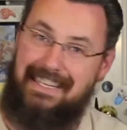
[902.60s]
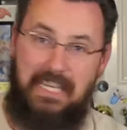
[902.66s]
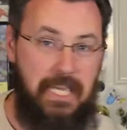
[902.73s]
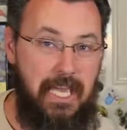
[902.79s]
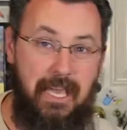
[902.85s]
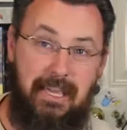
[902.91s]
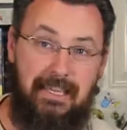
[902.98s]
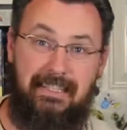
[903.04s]
You
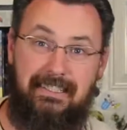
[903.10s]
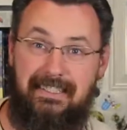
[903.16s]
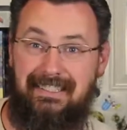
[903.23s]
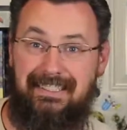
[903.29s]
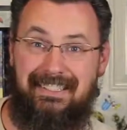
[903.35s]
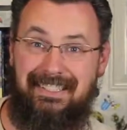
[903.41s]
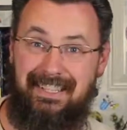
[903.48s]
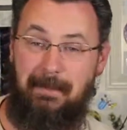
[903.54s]
can't.
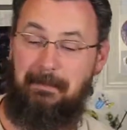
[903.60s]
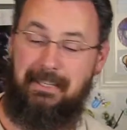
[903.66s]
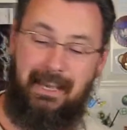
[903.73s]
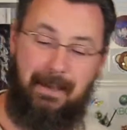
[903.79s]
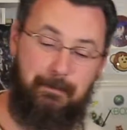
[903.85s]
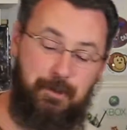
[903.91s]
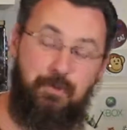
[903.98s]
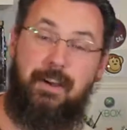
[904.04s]

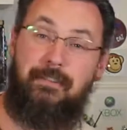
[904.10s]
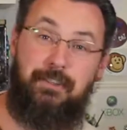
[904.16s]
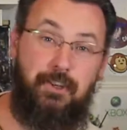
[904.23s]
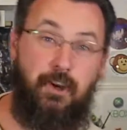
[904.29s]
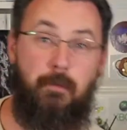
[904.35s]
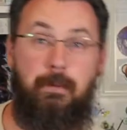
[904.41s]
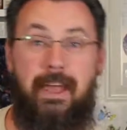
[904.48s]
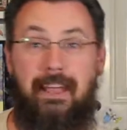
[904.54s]
Sometimes you have to
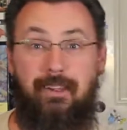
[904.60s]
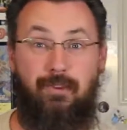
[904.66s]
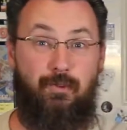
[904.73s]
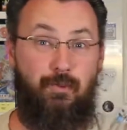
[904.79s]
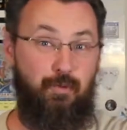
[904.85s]
go back